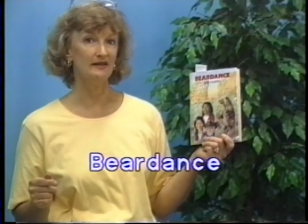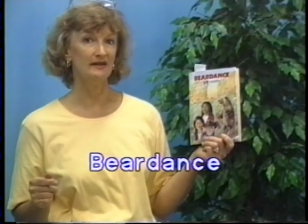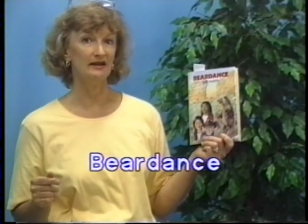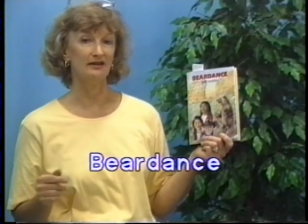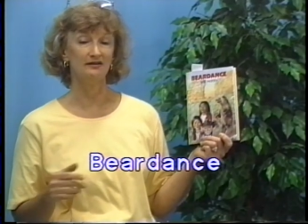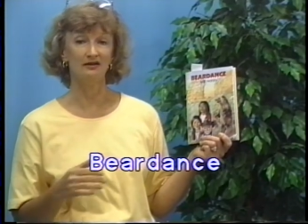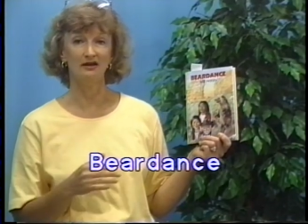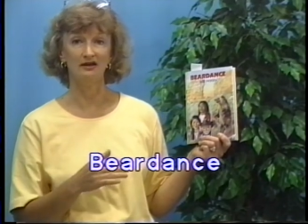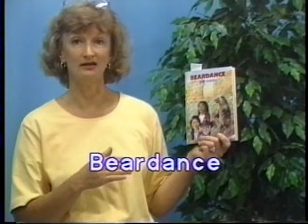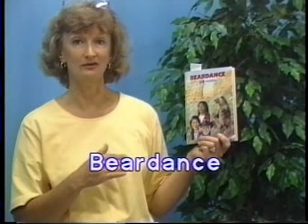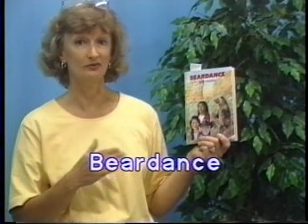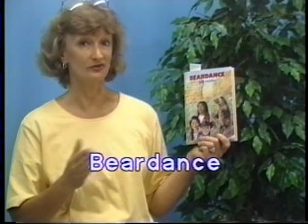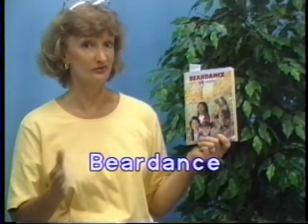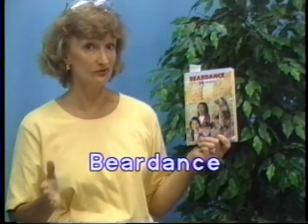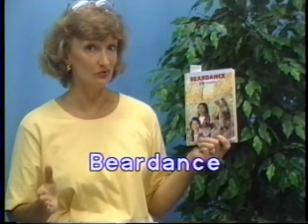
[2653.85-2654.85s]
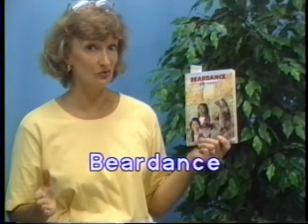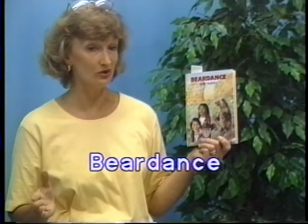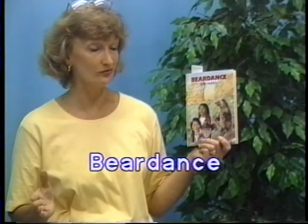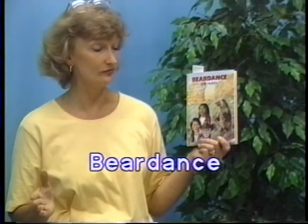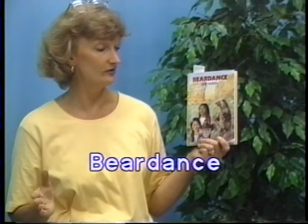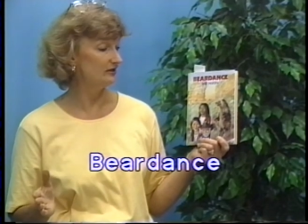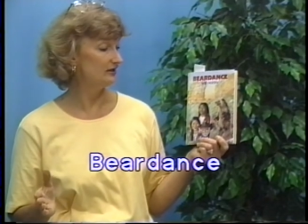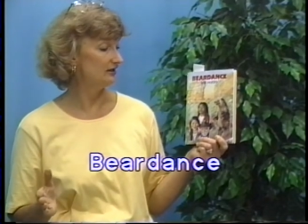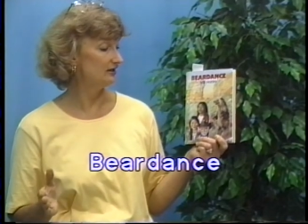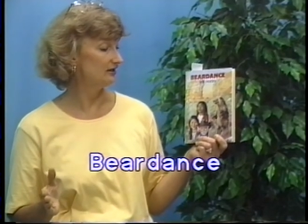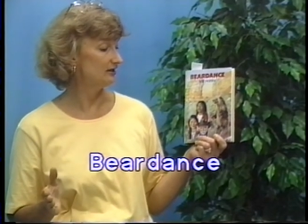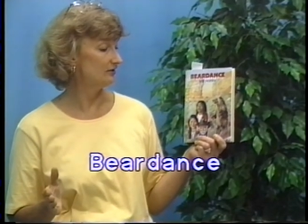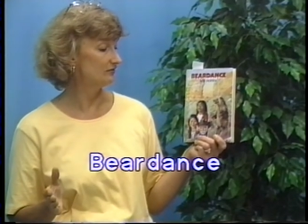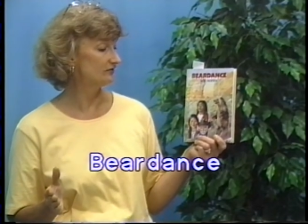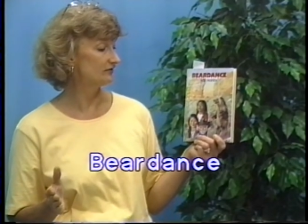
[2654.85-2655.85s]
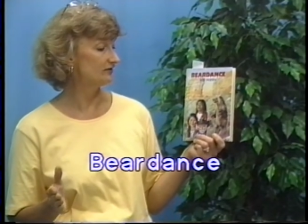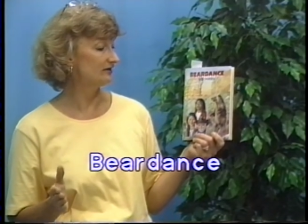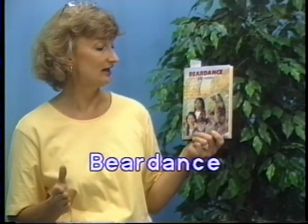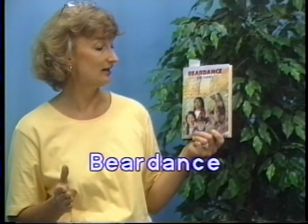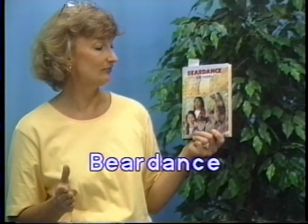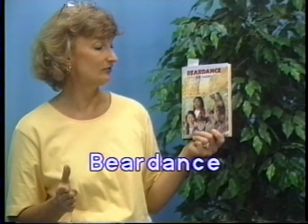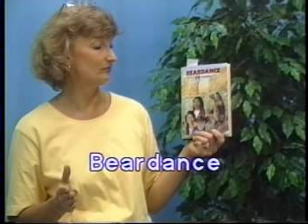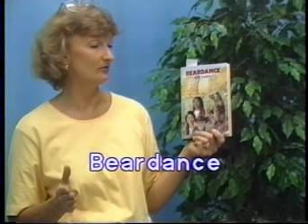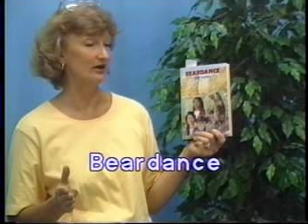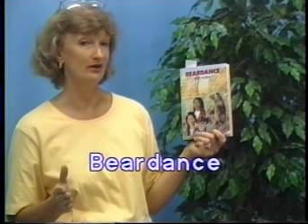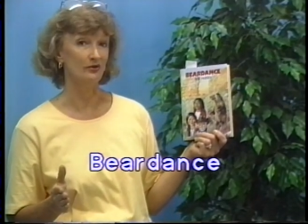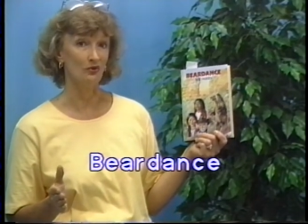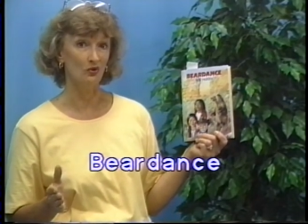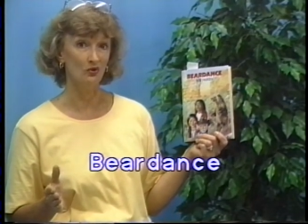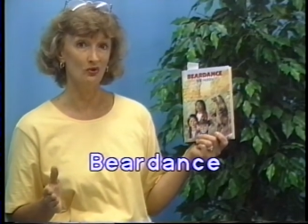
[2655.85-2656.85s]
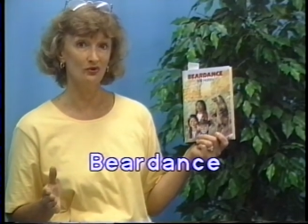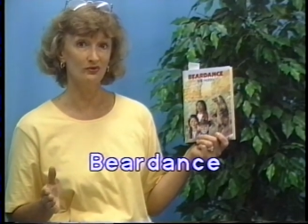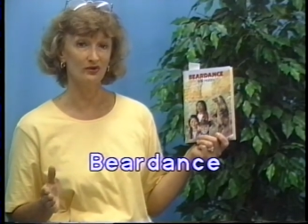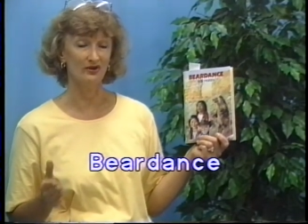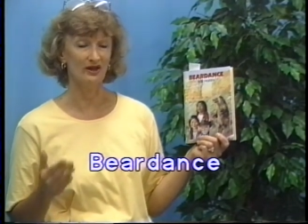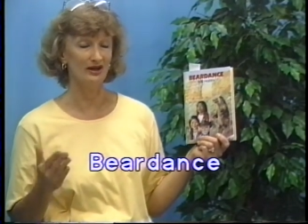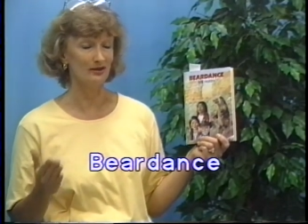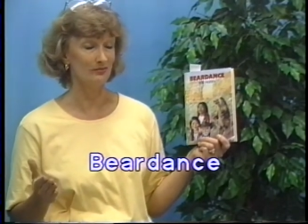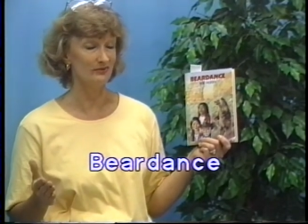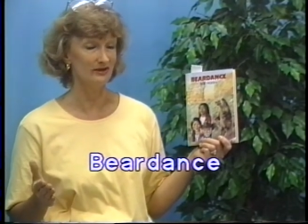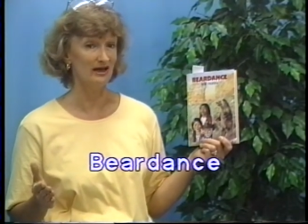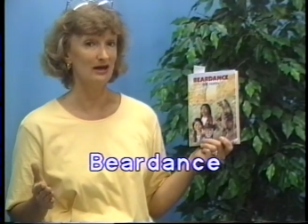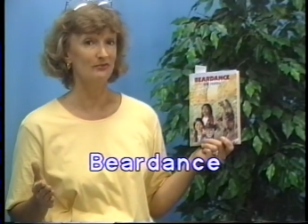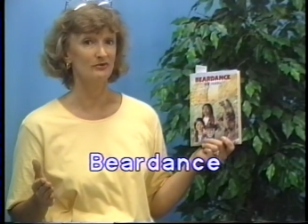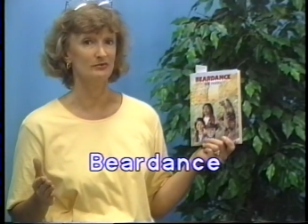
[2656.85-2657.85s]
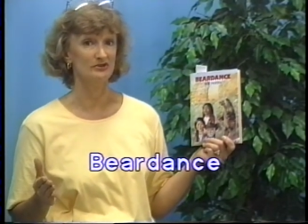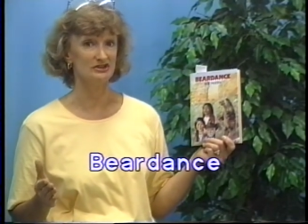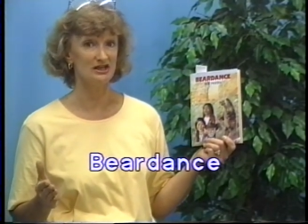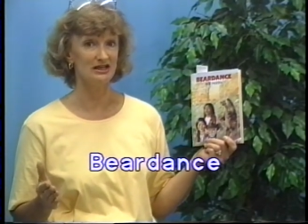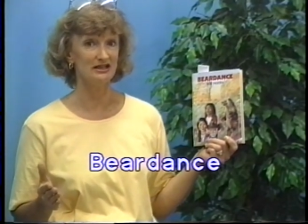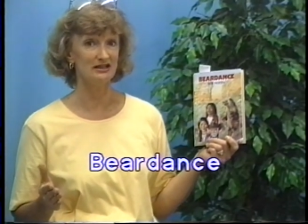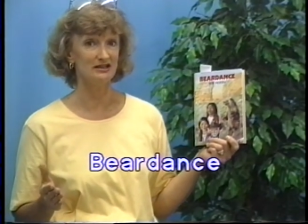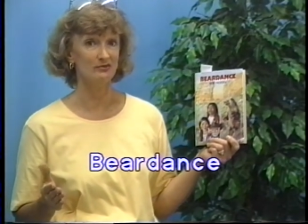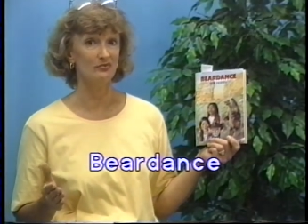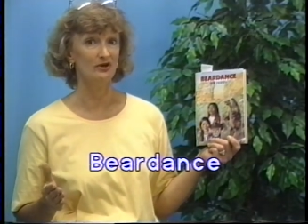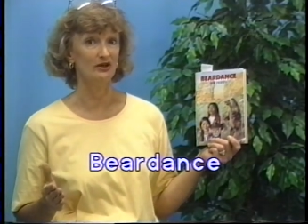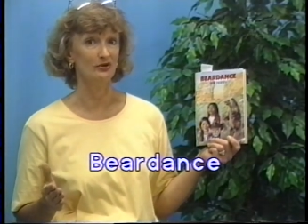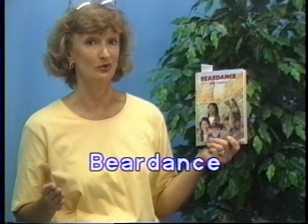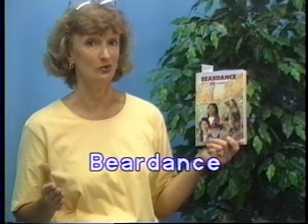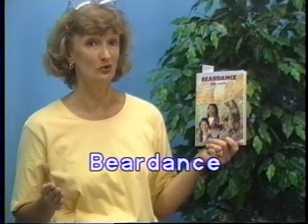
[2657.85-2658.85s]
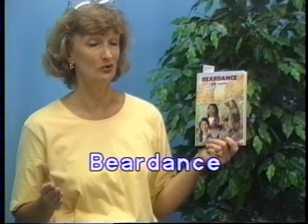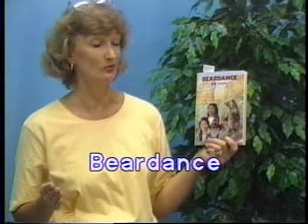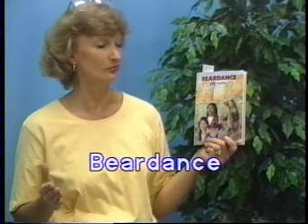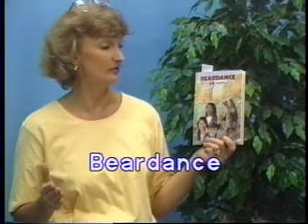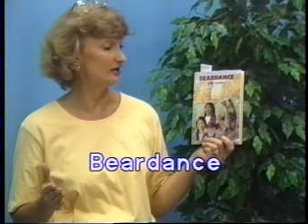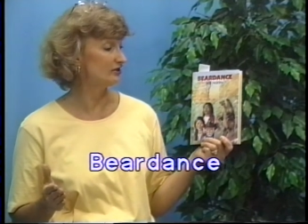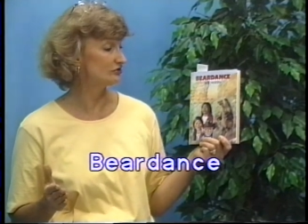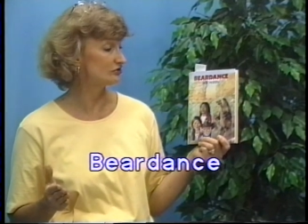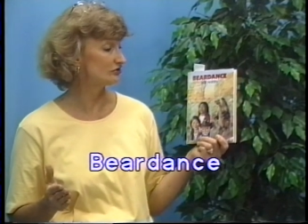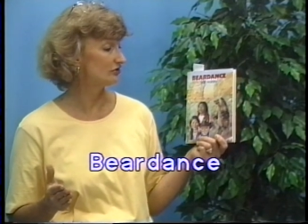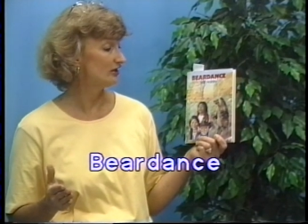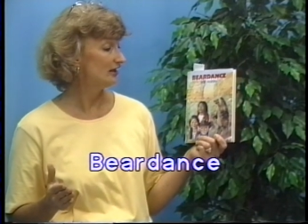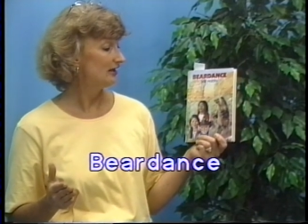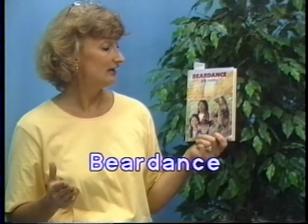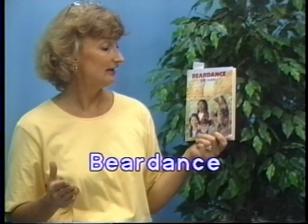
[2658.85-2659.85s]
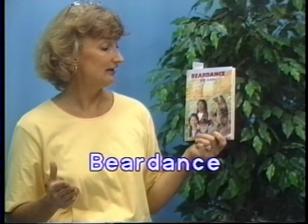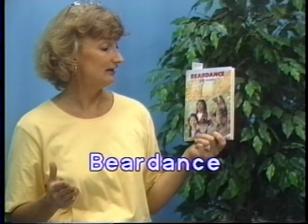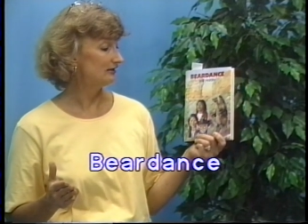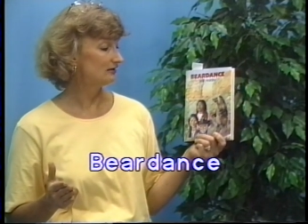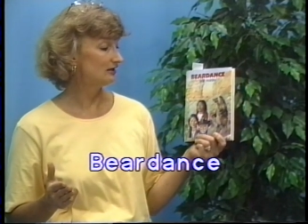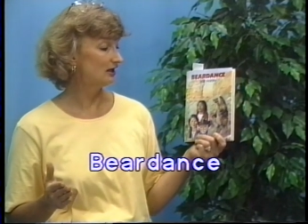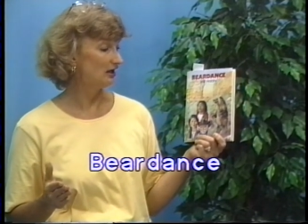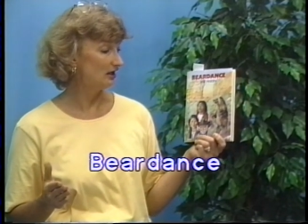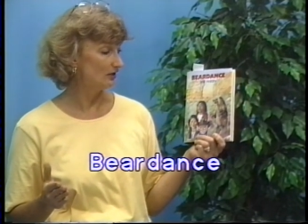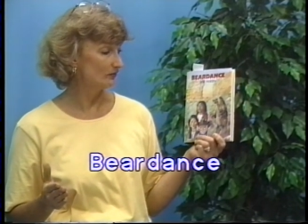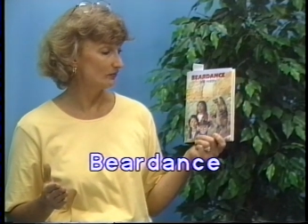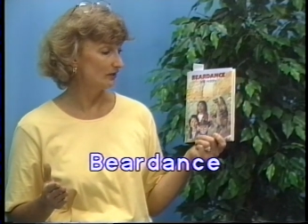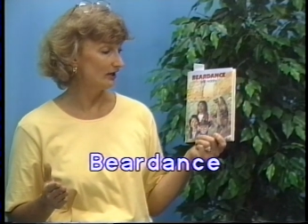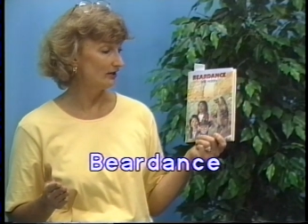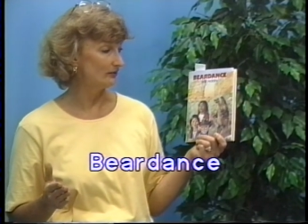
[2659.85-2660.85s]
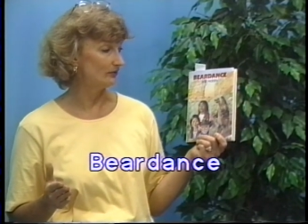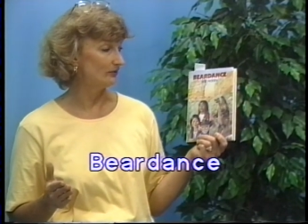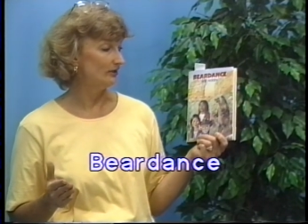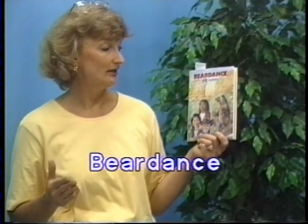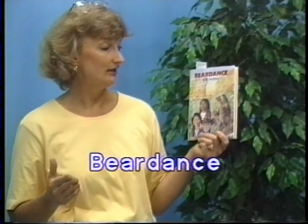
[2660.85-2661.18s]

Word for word: that uh, was an orphan, and he was adopted by an old, or not adopted, but taken in by an old rancher in Colorado.